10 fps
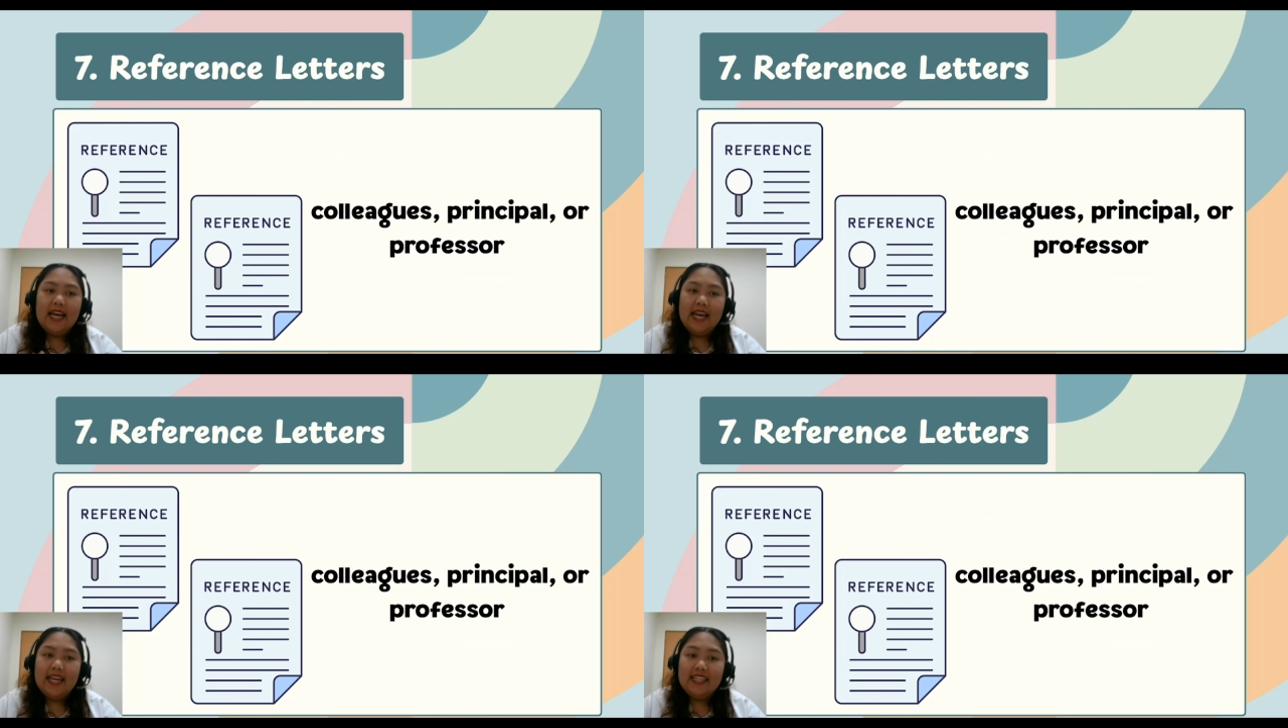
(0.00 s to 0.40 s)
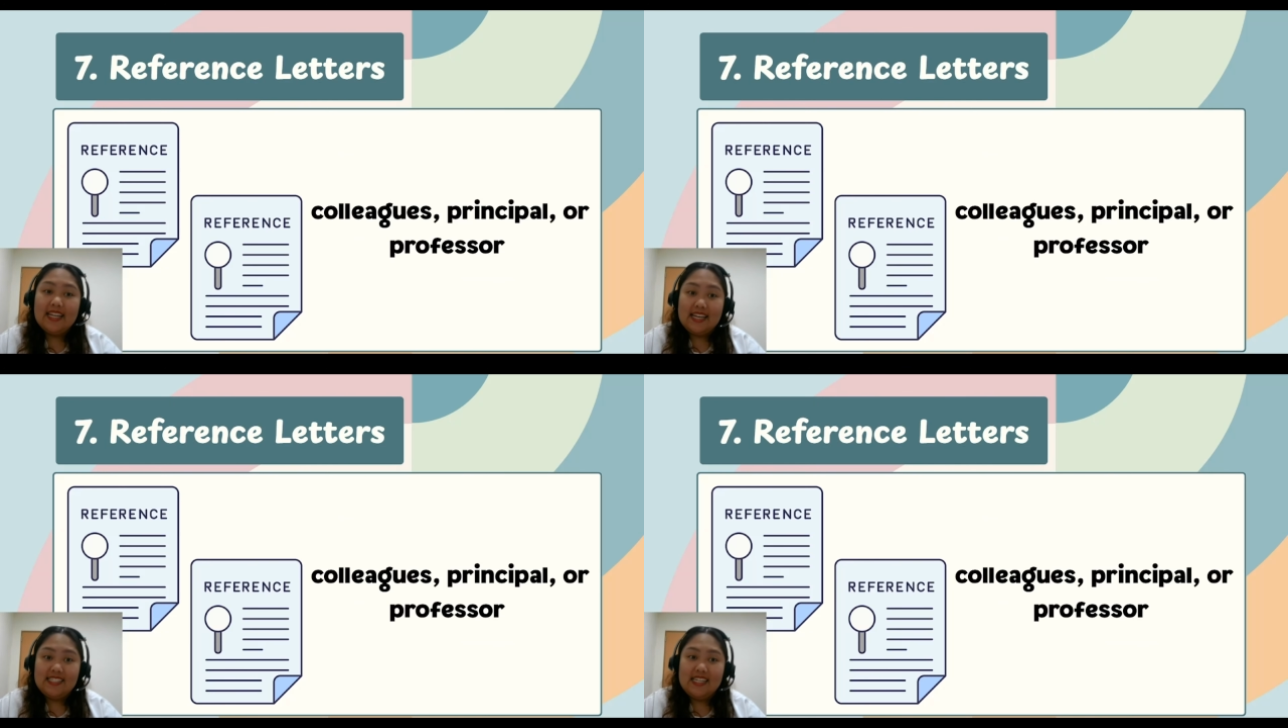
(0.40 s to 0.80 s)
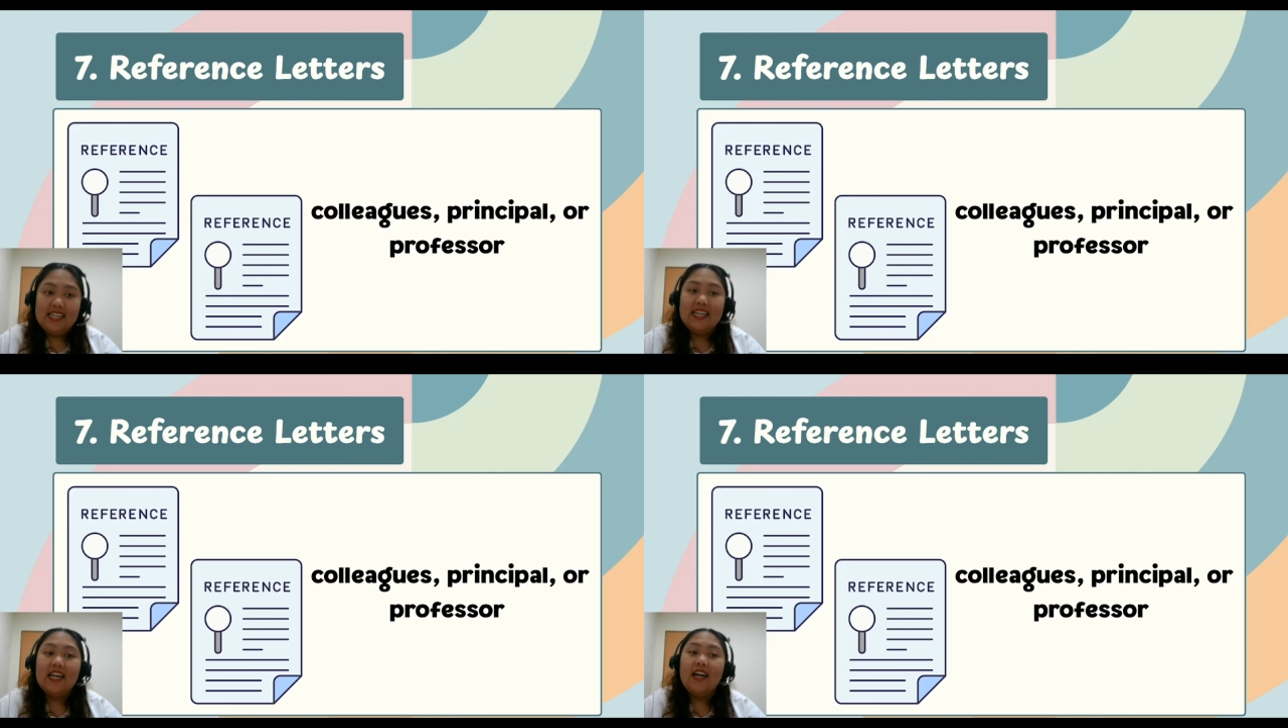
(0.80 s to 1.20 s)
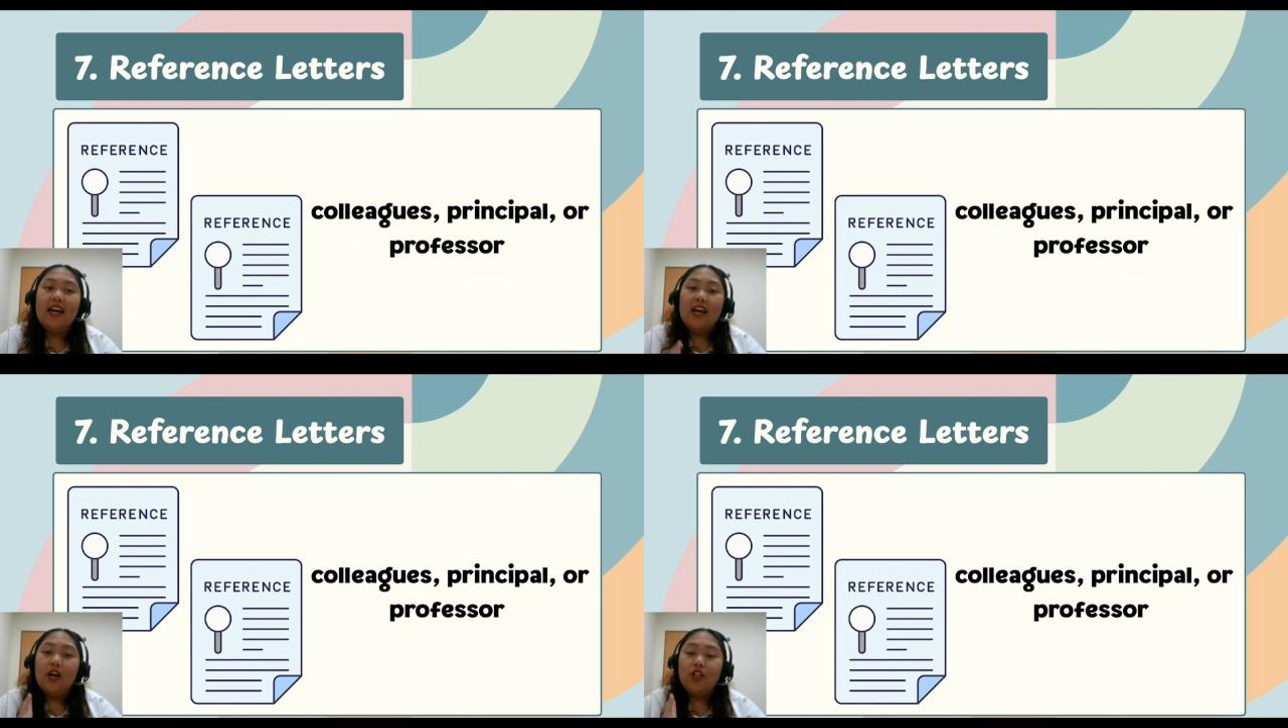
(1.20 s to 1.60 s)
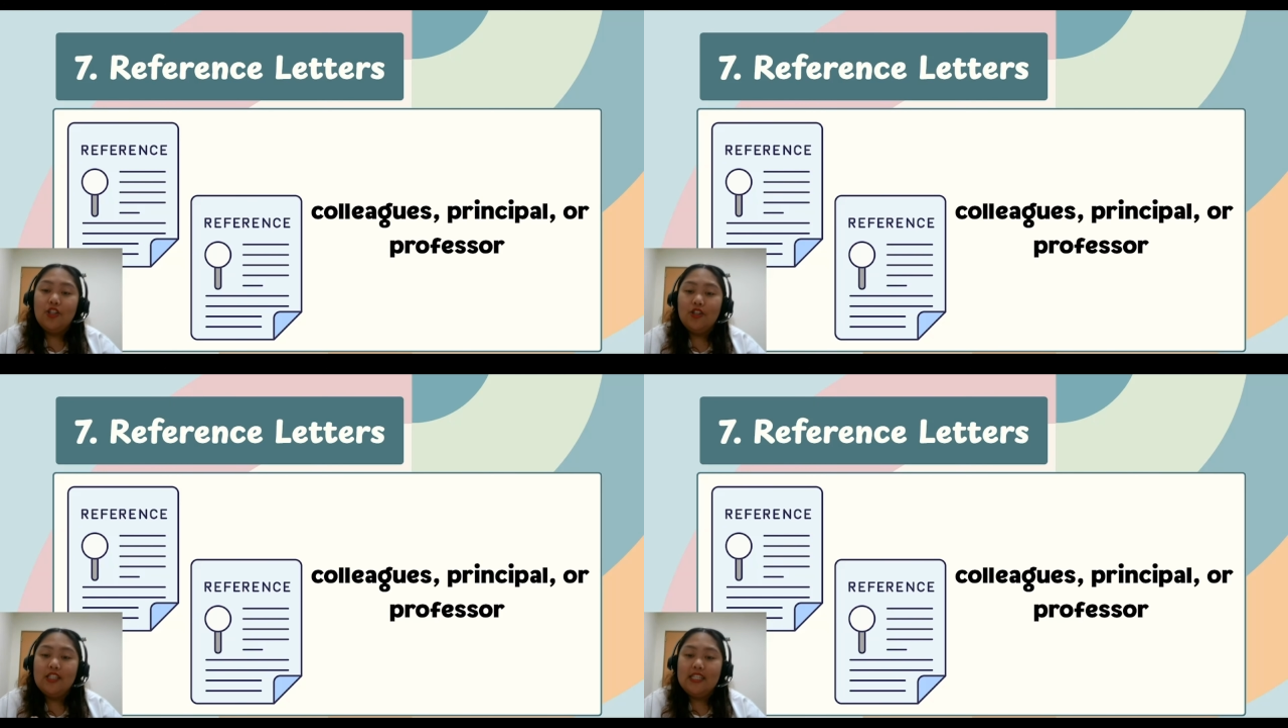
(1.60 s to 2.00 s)
And lastly,
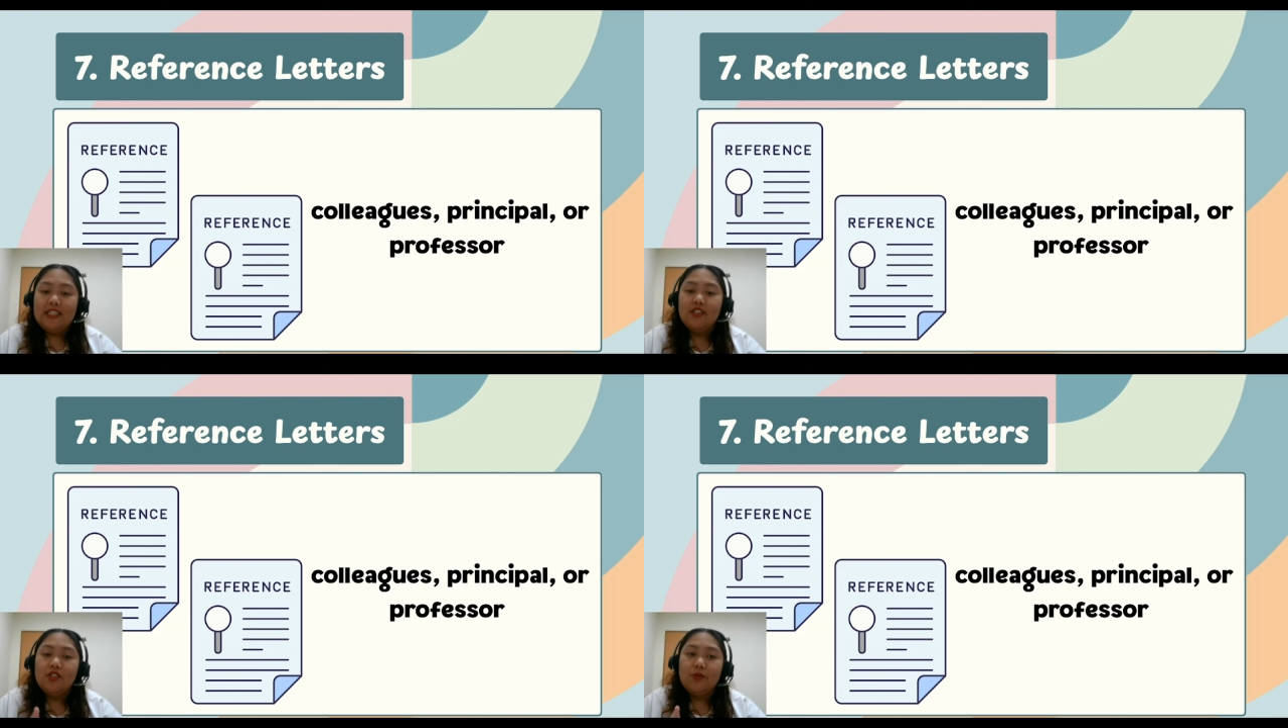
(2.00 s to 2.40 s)
you need